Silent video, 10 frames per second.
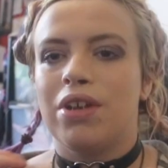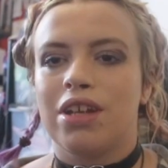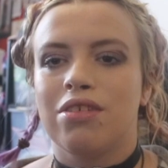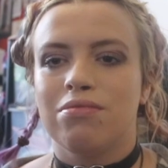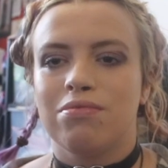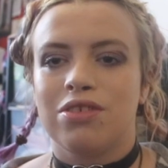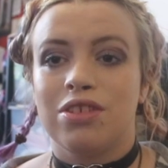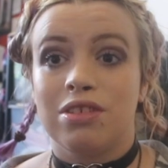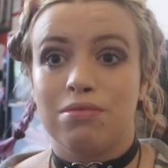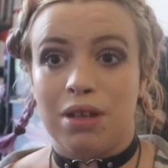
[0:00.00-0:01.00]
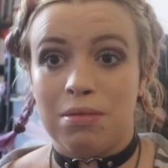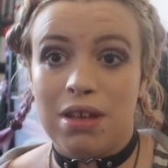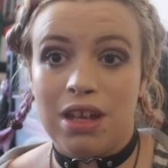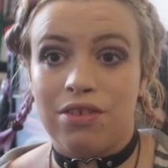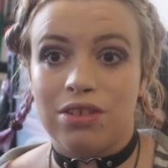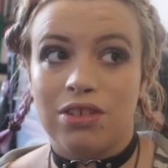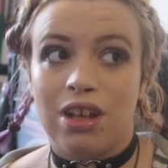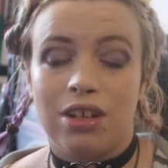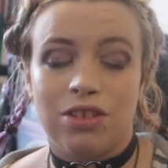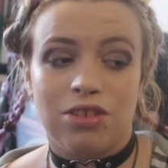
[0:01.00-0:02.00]
When it comes to my appearance,
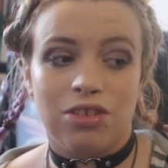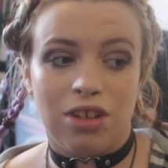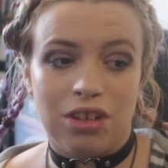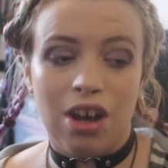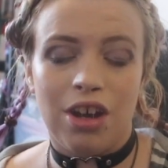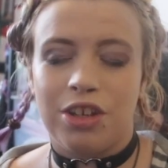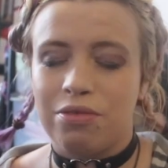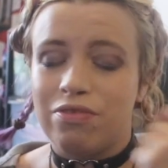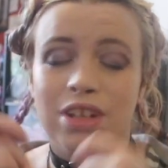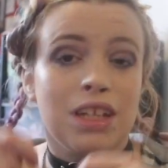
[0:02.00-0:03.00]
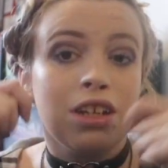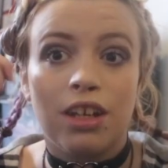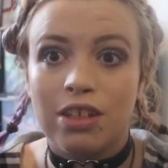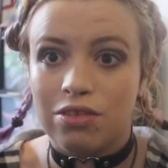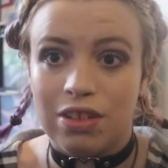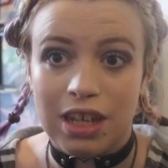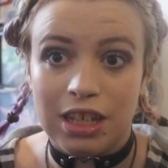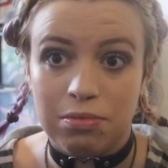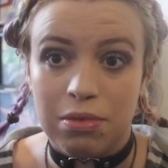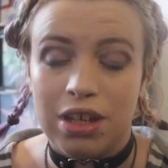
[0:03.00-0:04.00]
I started doing really nice,
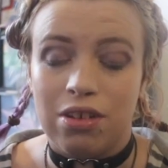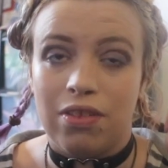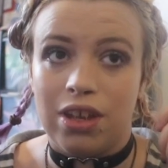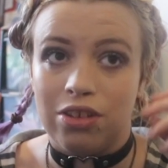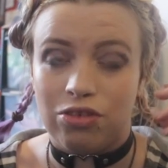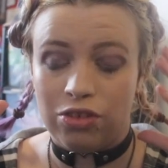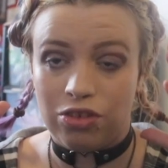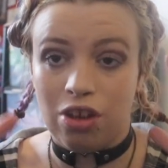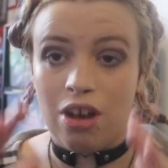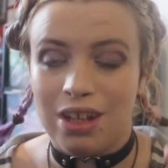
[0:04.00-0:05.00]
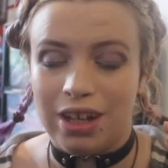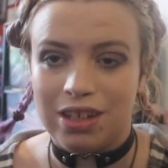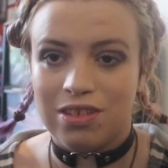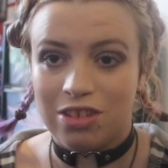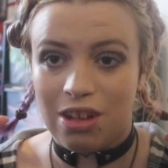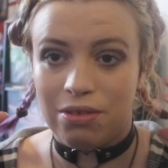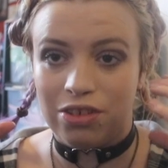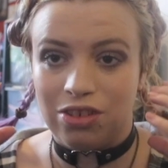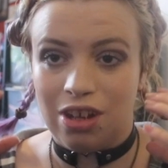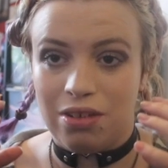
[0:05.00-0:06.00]
intense makeup, then it just stopped. Like, it slowly
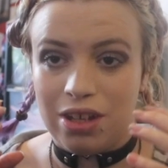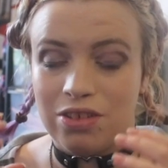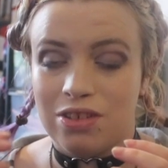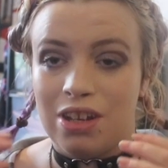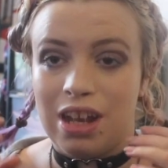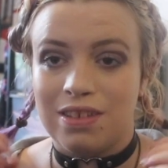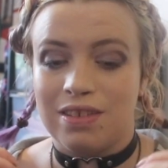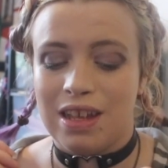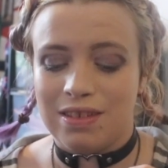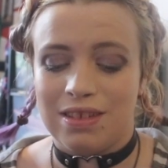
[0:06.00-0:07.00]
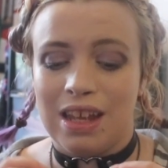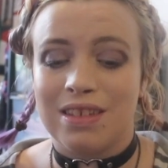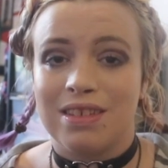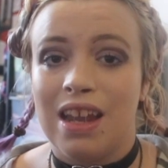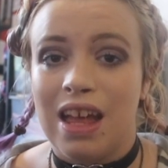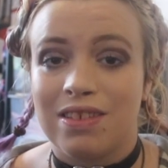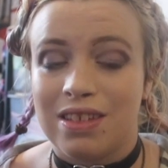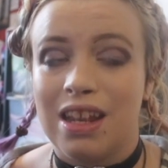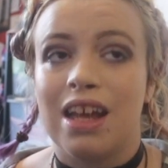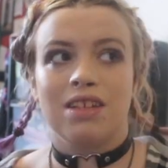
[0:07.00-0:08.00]
stopped. I used to do less and less and less and
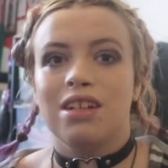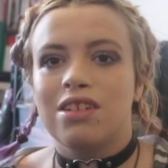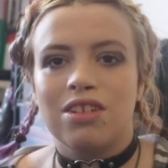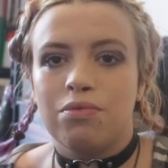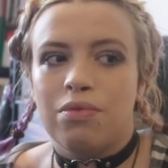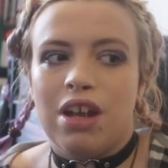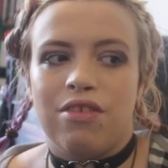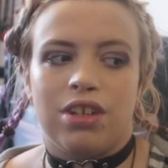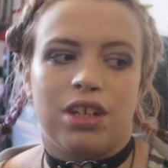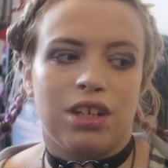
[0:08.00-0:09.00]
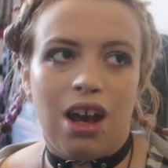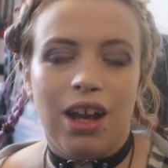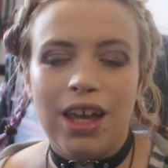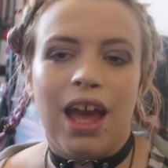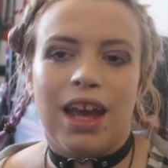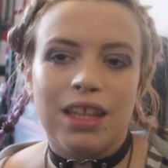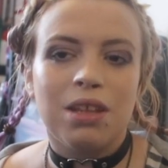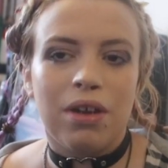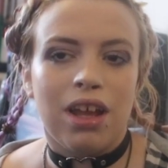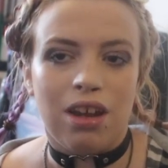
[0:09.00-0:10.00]
less and less. And I didn't wear any. I hate
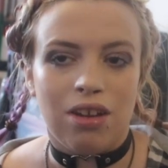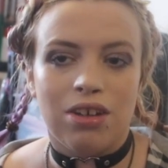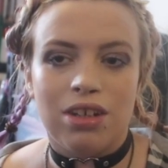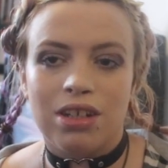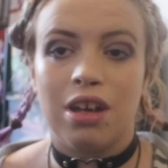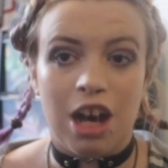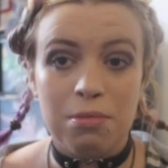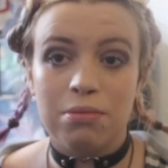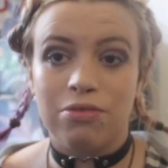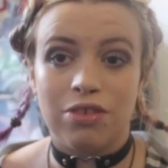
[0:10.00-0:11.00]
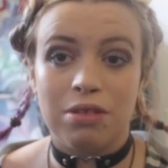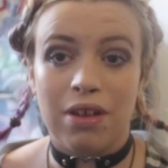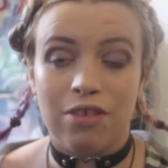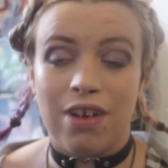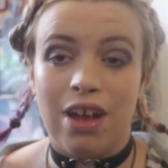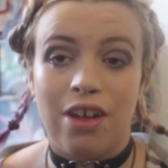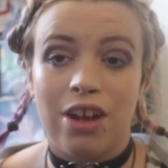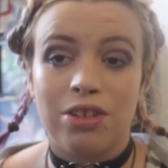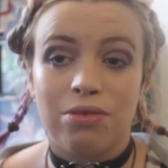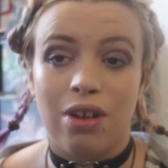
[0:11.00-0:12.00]
the way I look. I'm upfront about the fact that
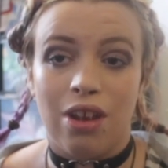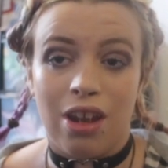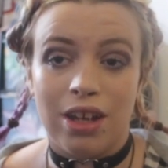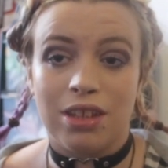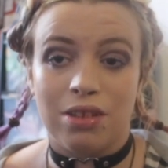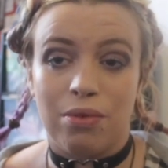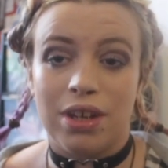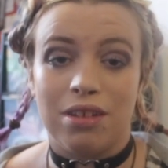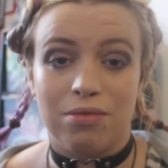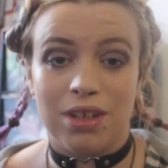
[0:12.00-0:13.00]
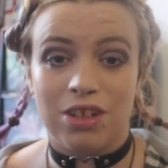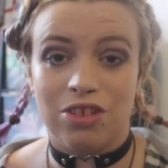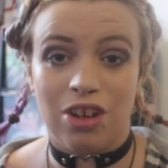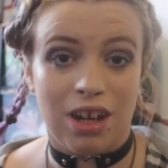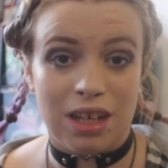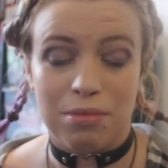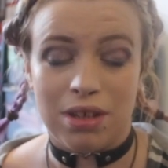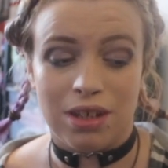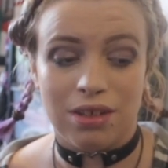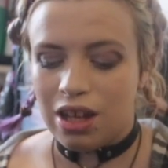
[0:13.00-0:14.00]
I do not like the way in which I
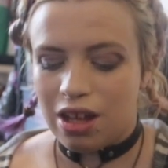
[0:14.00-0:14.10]
appear.